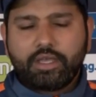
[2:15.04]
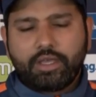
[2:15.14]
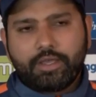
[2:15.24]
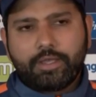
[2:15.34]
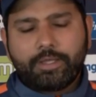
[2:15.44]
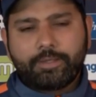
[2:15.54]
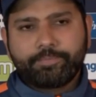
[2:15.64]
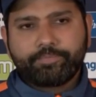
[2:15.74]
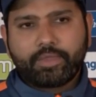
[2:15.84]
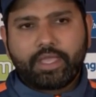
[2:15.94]

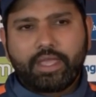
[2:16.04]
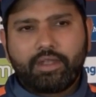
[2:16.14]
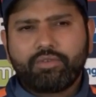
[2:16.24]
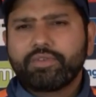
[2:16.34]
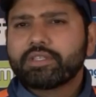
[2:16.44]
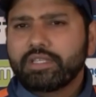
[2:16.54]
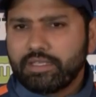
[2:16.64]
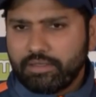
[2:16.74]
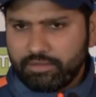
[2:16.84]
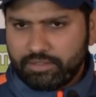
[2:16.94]
Um, and
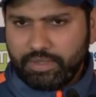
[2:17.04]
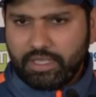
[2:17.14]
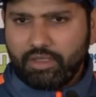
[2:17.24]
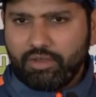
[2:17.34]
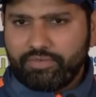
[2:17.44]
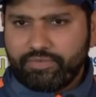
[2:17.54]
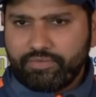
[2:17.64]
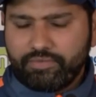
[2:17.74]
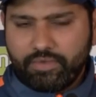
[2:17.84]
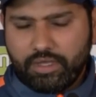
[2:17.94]
obviously, speaking of
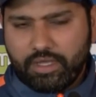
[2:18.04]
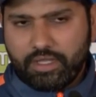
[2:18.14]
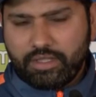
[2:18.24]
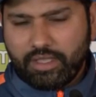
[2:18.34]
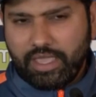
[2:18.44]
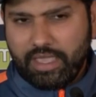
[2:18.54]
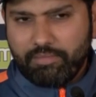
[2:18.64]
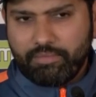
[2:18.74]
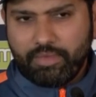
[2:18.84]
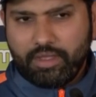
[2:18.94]
uh, the
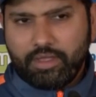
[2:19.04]
game